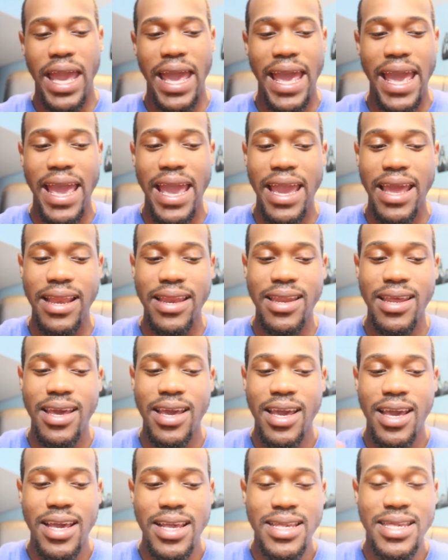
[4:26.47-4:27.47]
and
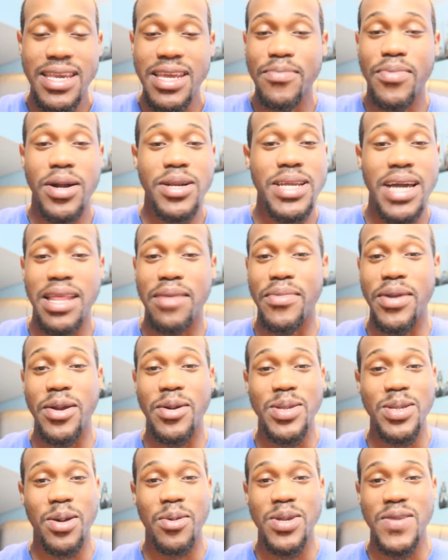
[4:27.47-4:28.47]
seeing
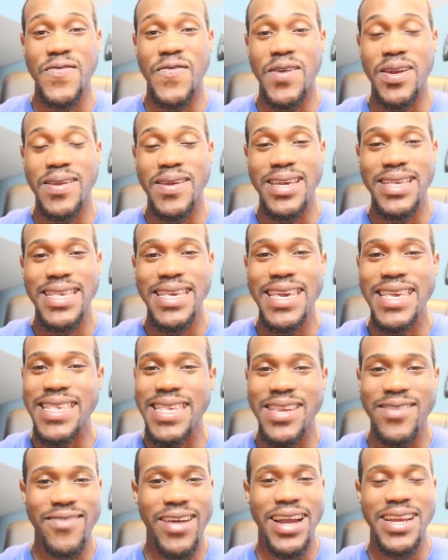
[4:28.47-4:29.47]
Bartolomeo is always fun because
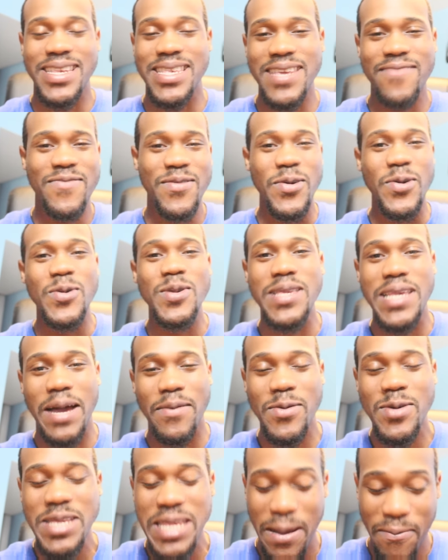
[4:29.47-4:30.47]
his interactions, even
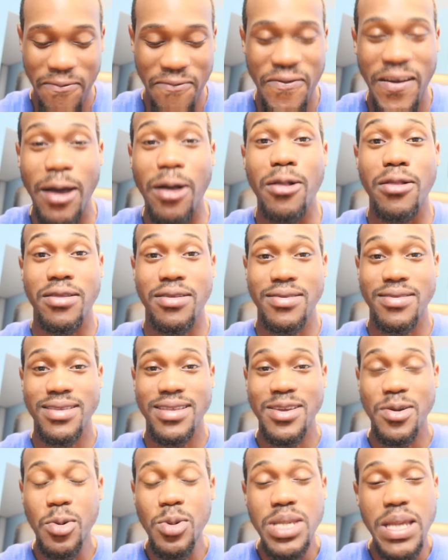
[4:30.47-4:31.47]
Usopp, Usopp fell.
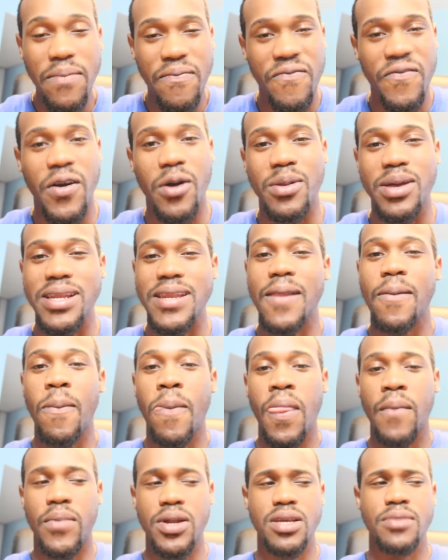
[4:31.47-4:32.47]
Usopp fell, and
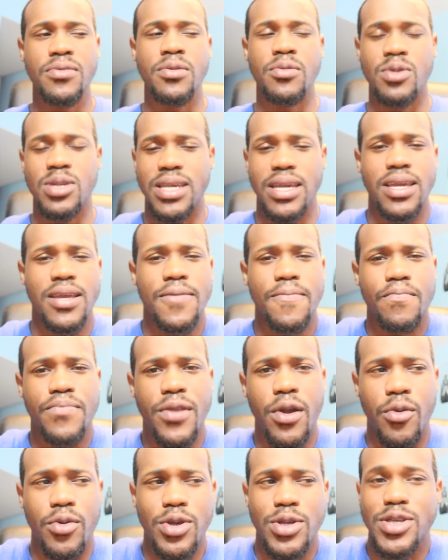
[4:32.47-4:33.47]
Bartolomeo was like,
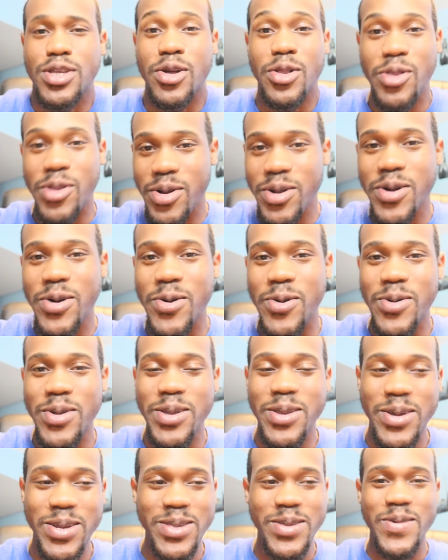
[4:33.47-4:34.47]
oh, you still look cool.
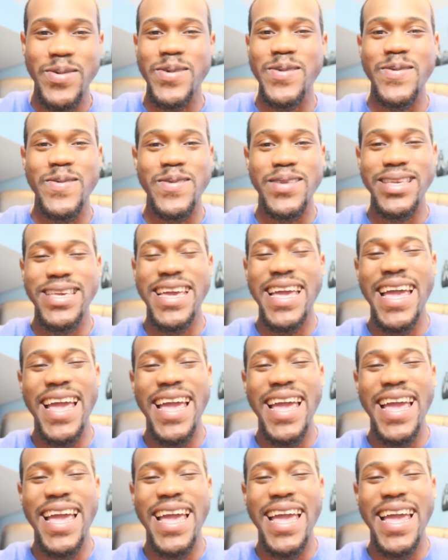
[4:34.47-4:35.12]
You look so cool.